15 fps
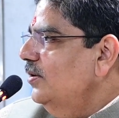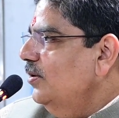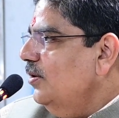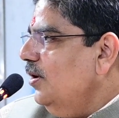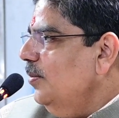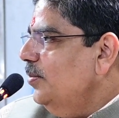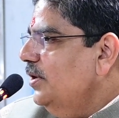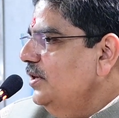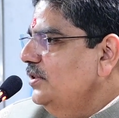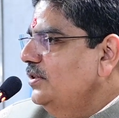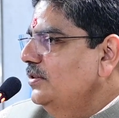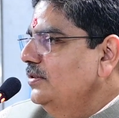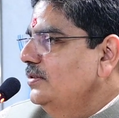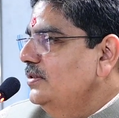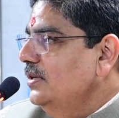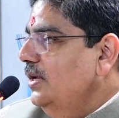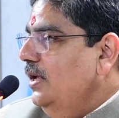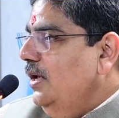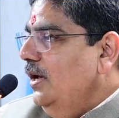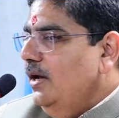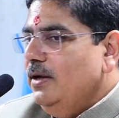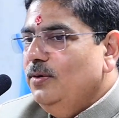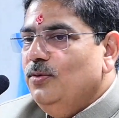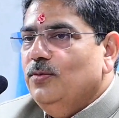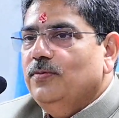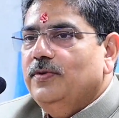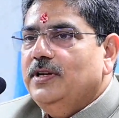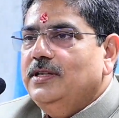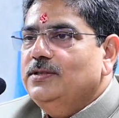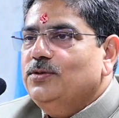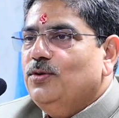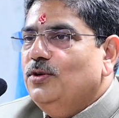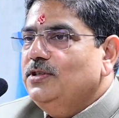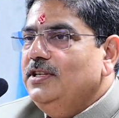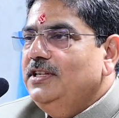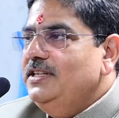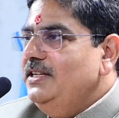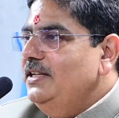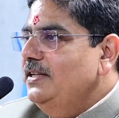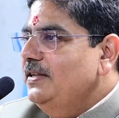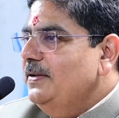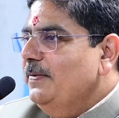or operations. I know, where is Kaushalji?